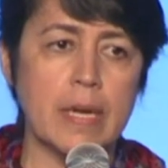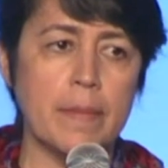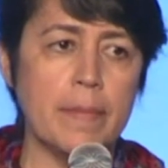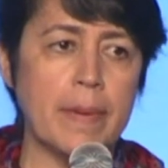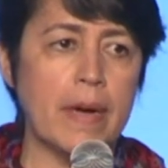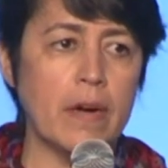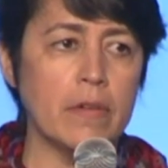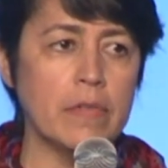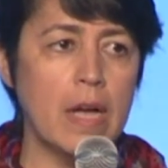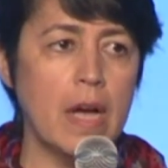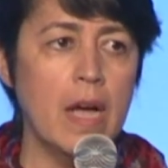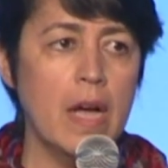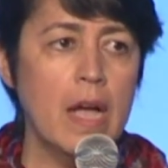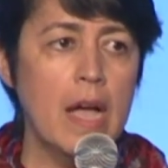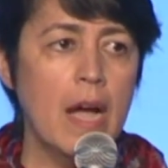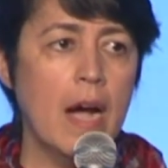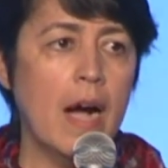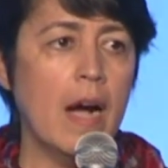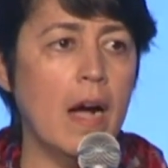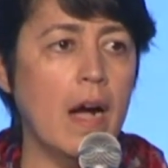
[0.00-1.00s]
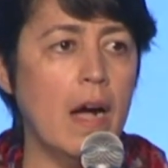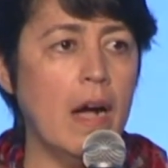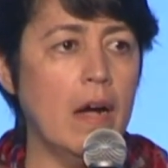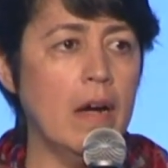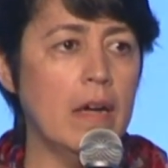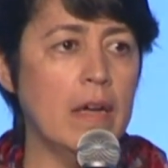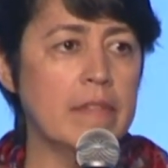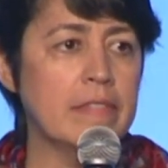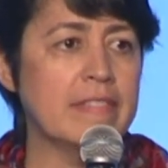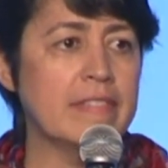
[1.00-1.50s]
about
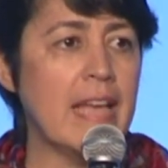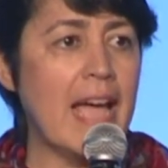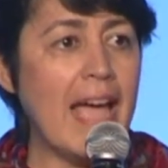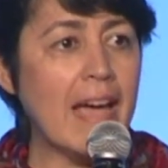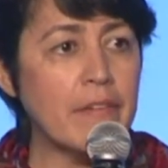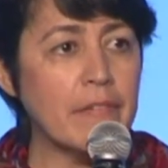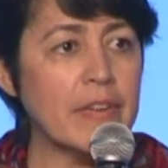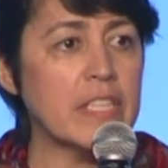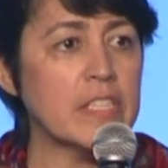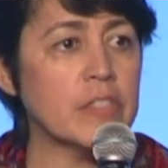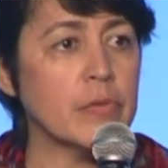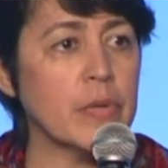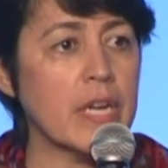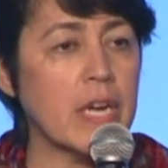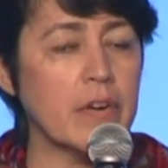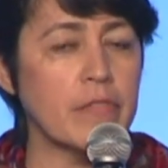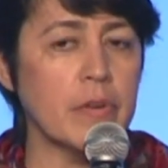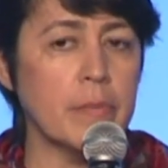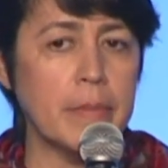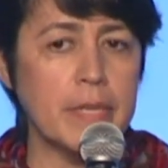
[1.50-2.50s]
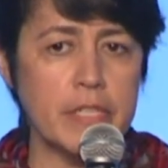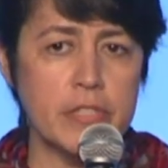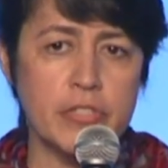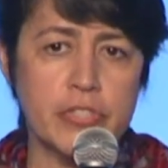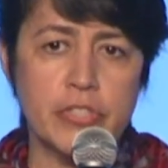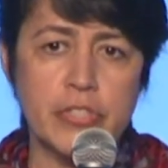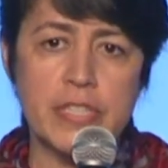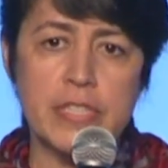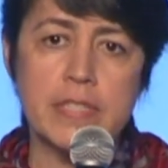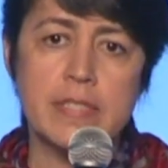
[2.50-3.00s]
Adventist Recovery
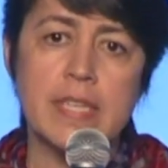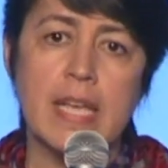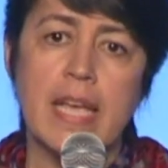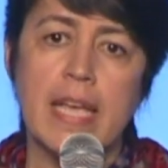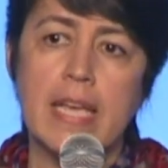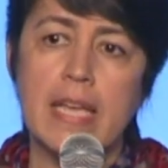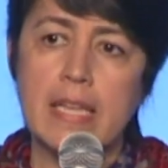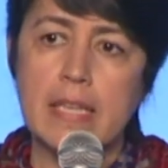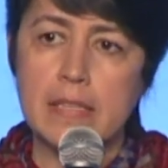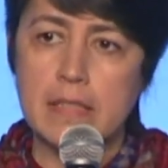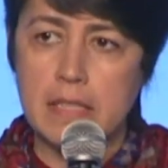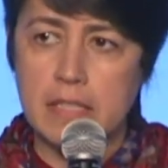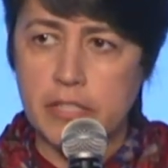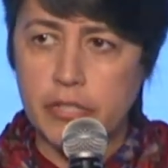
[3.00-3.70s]
Ministries in the